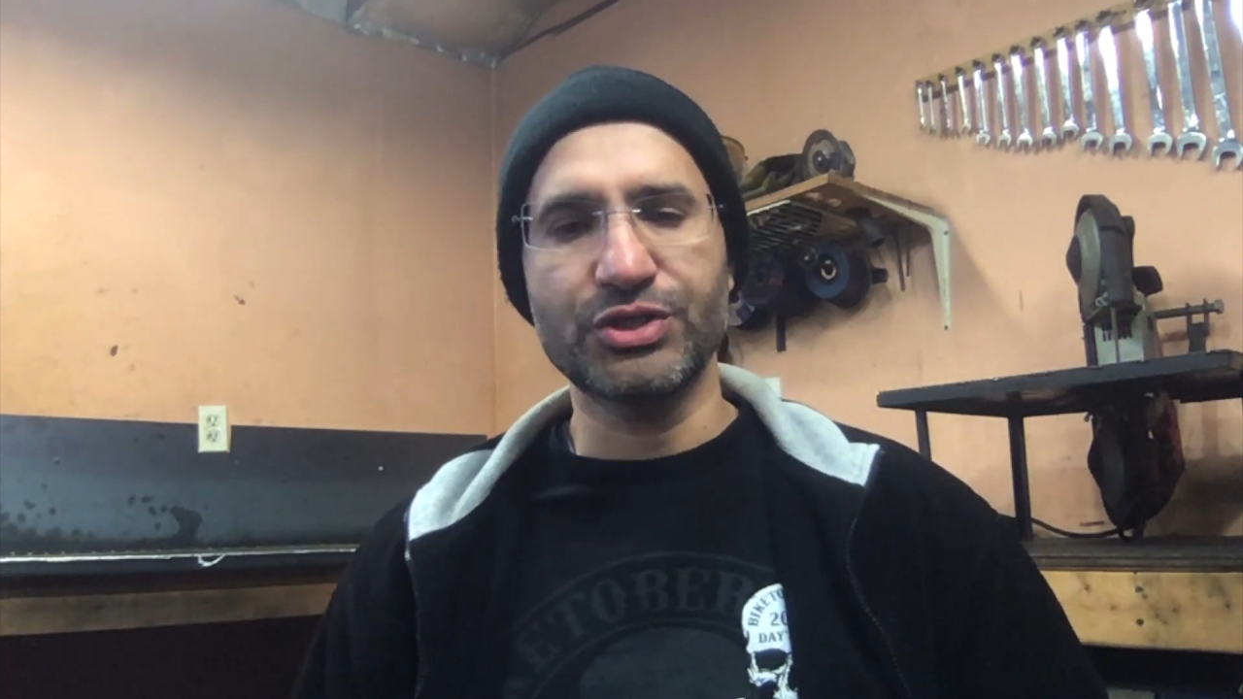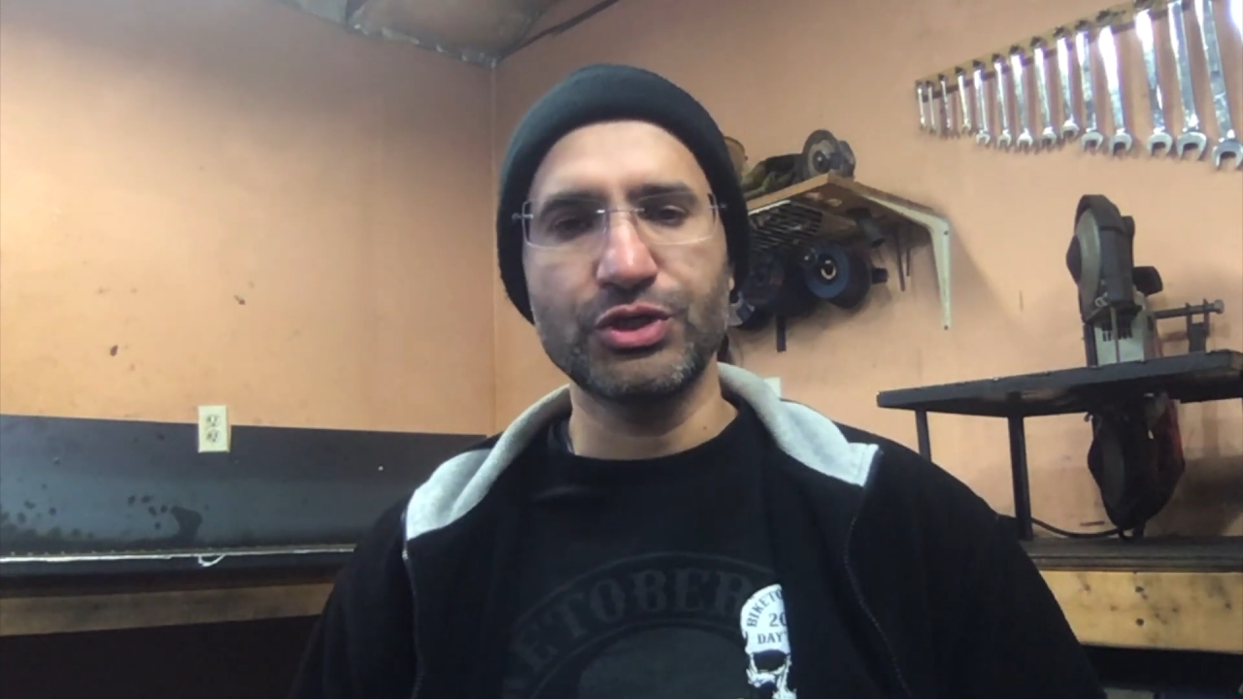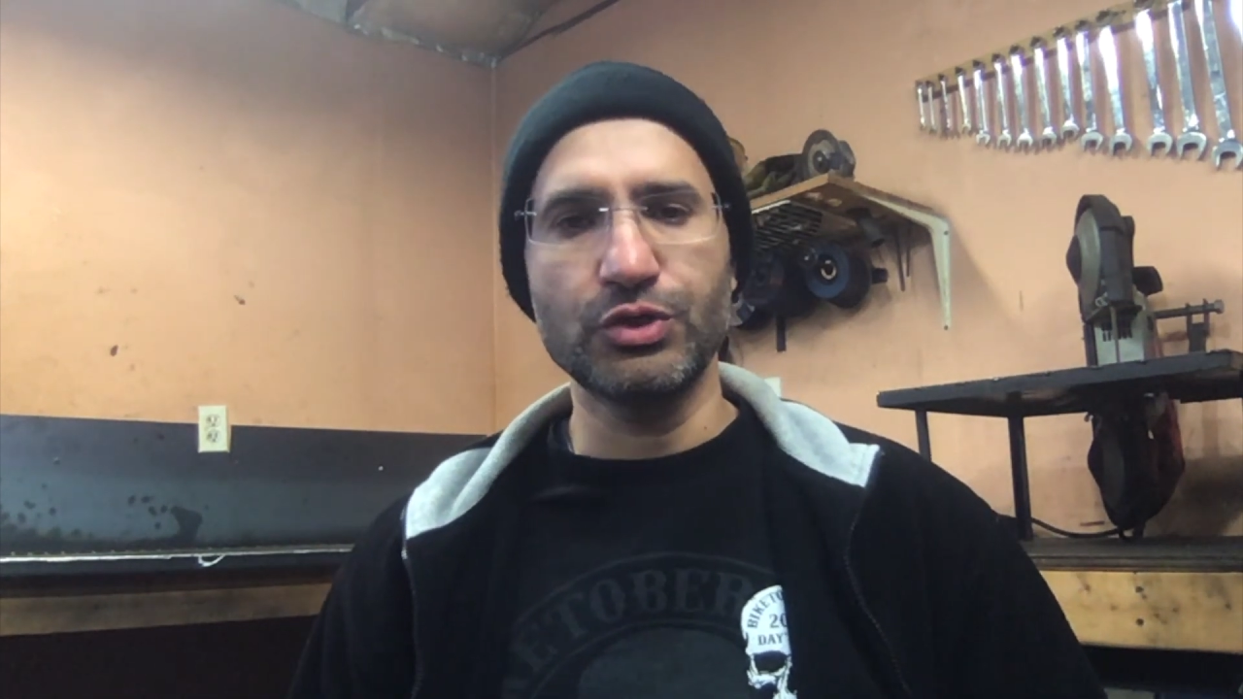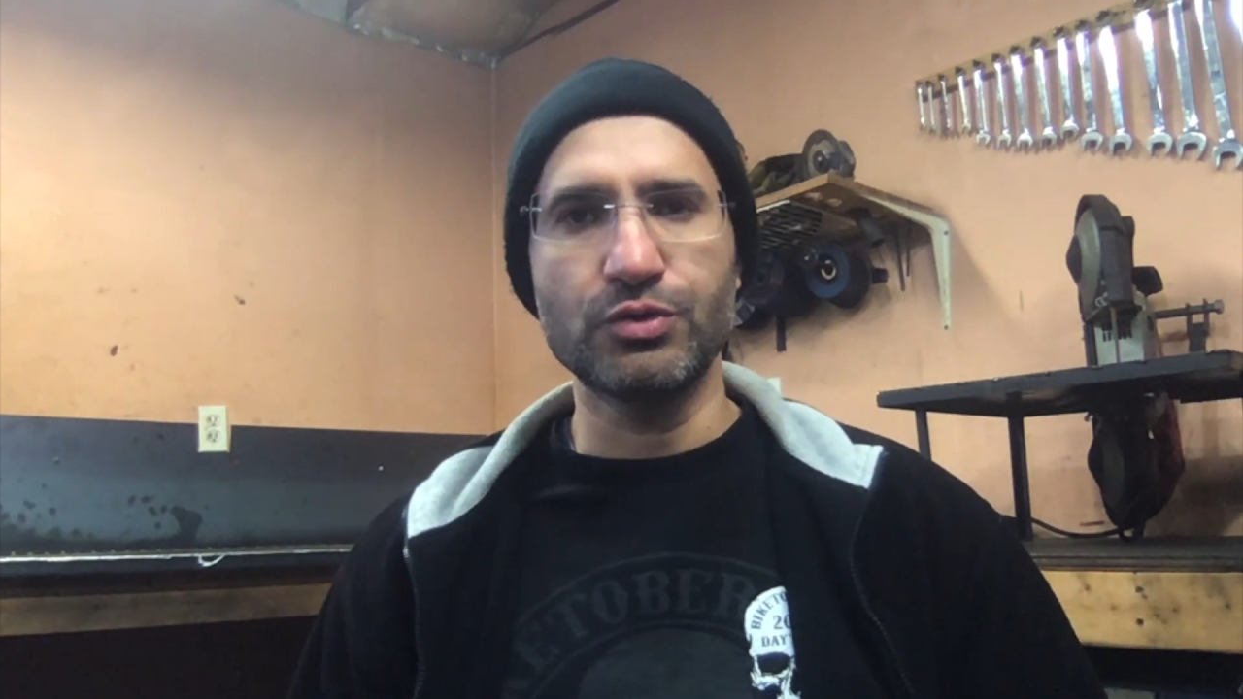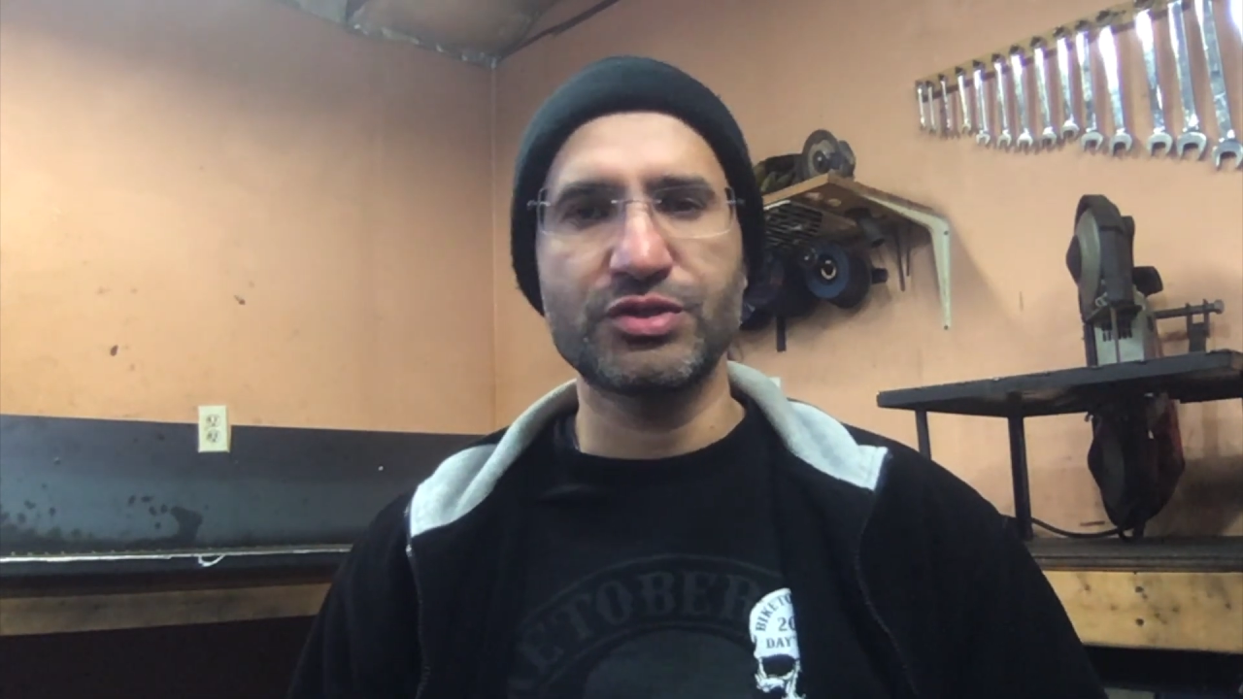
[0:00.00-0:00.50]
to
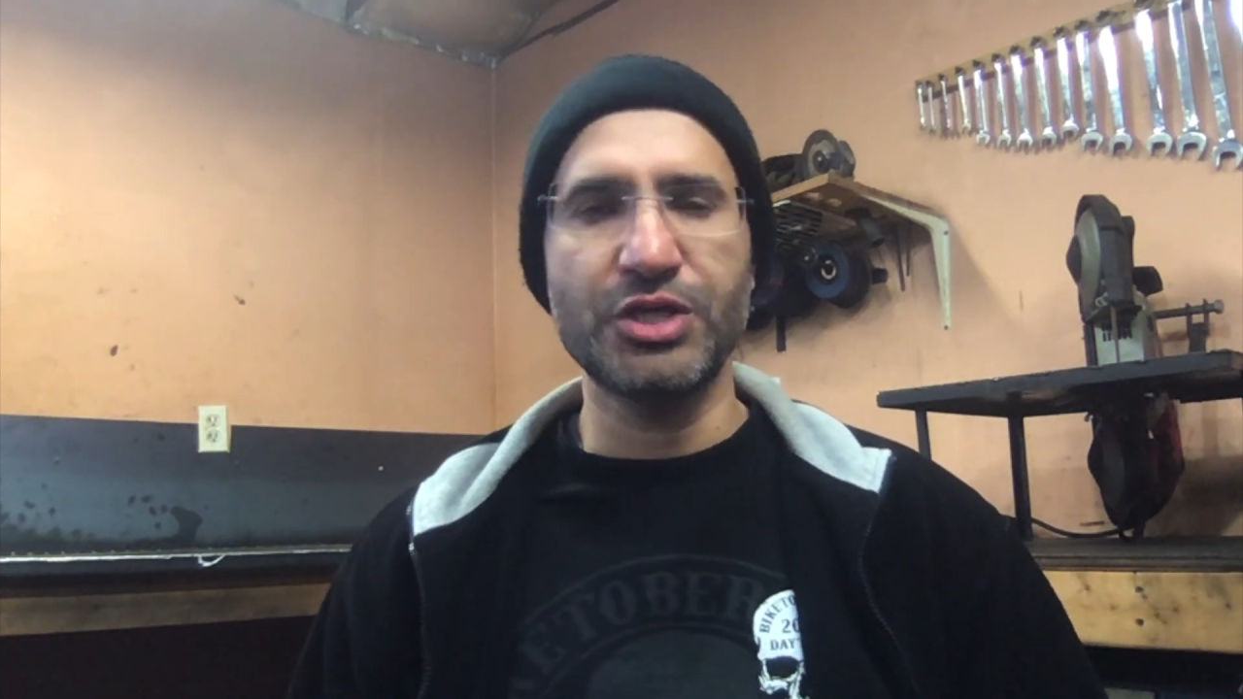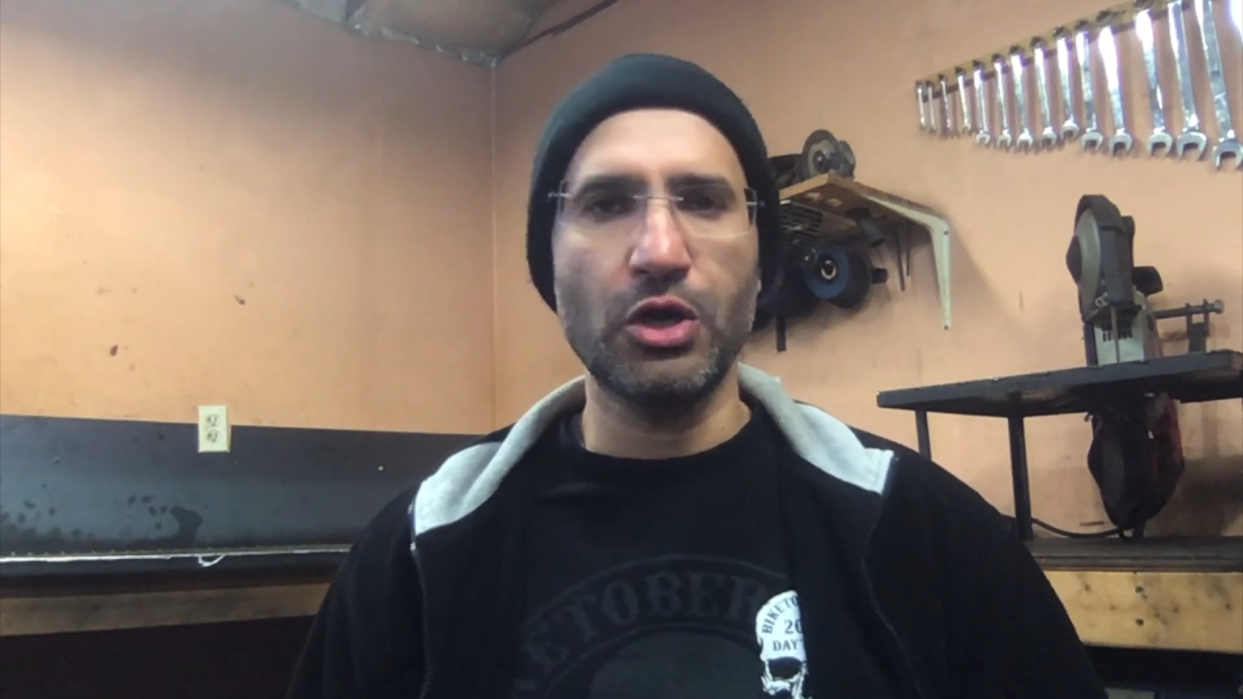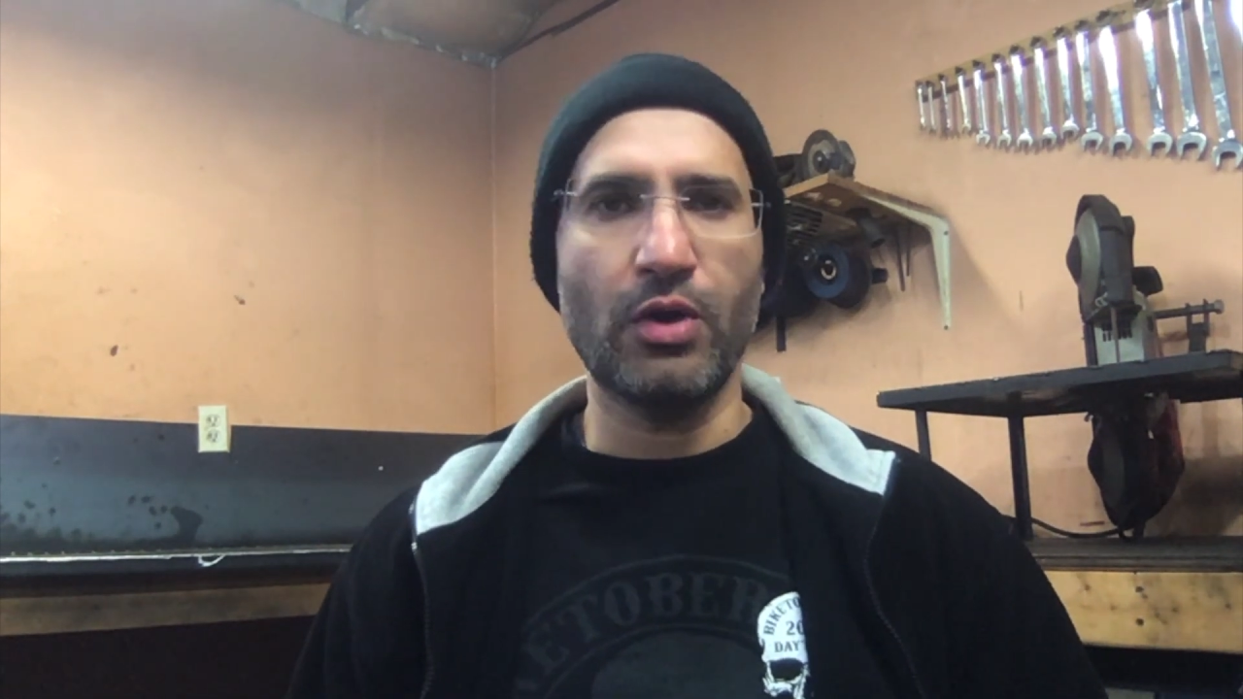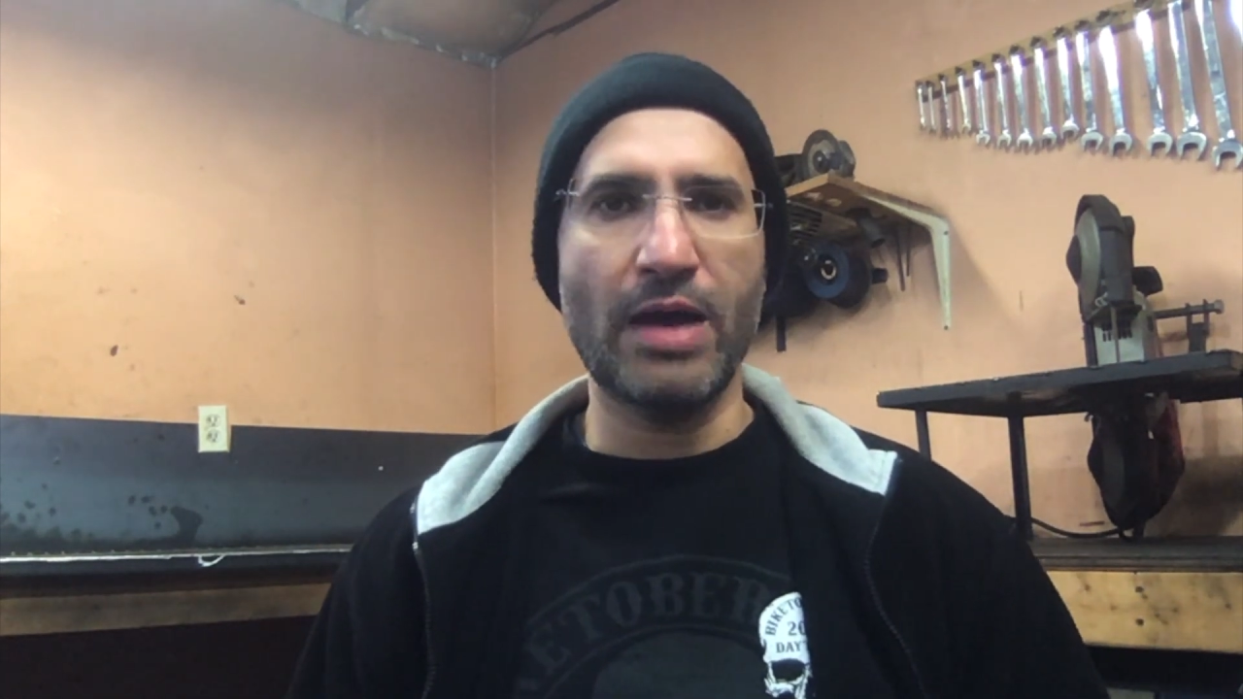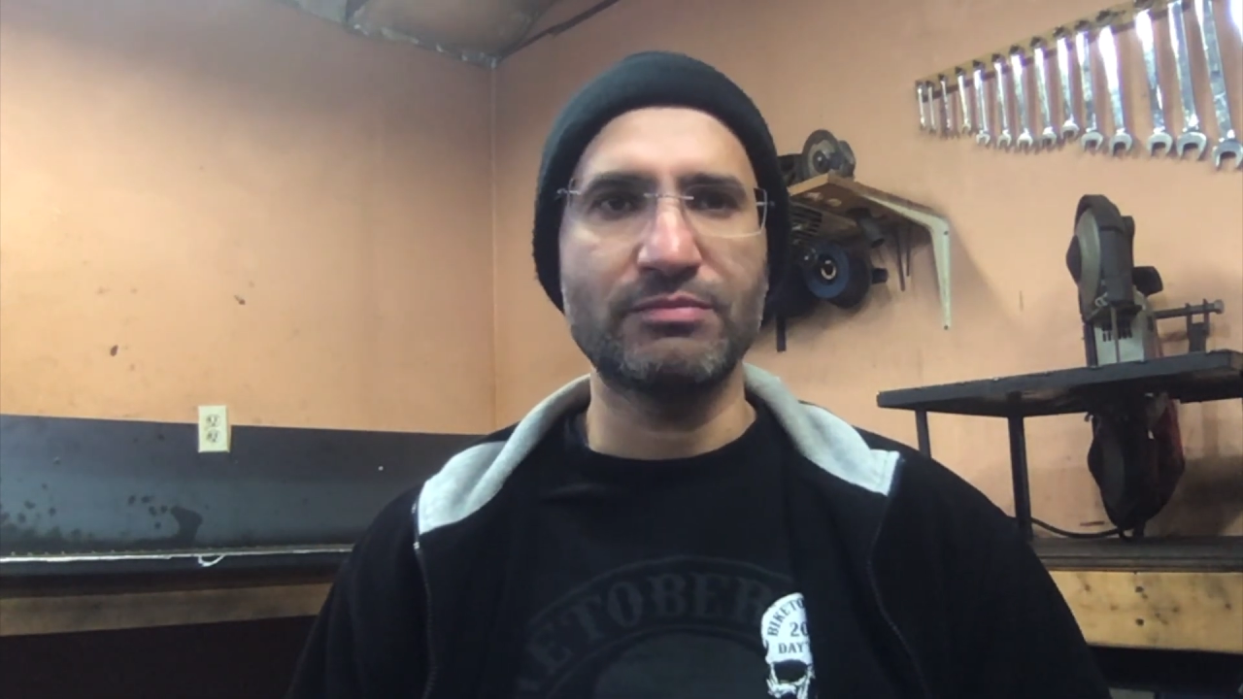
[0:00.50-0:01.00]
use
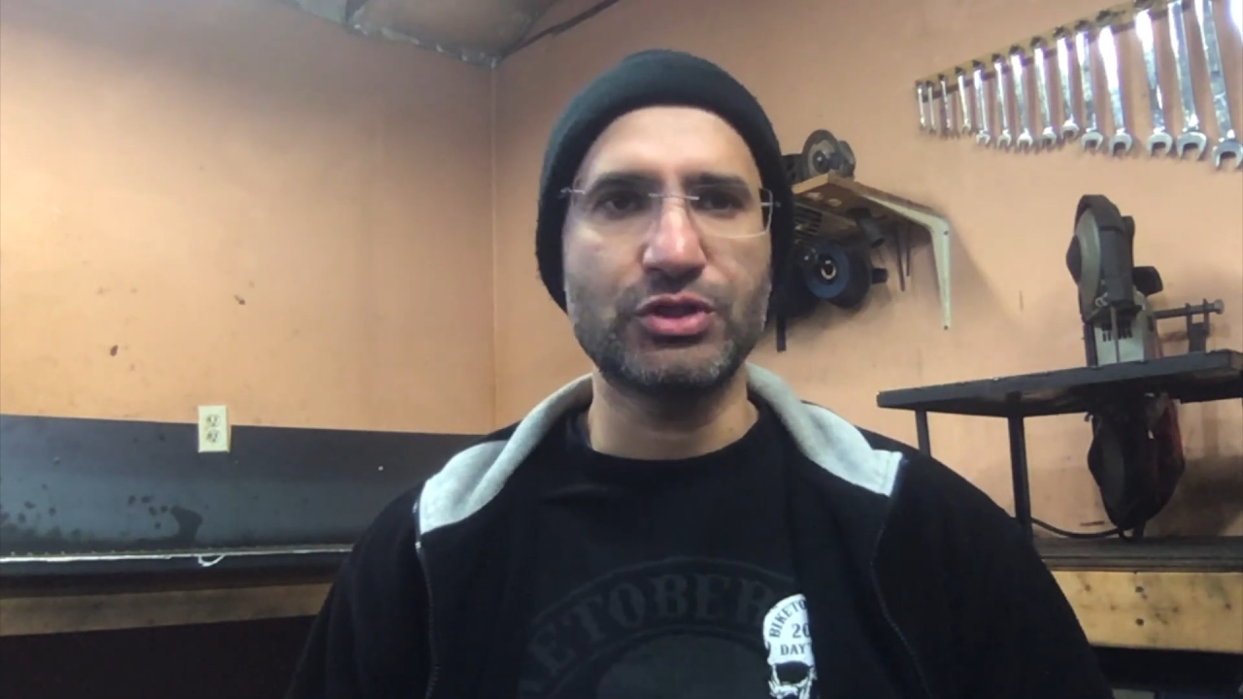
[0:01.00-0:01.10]
DOM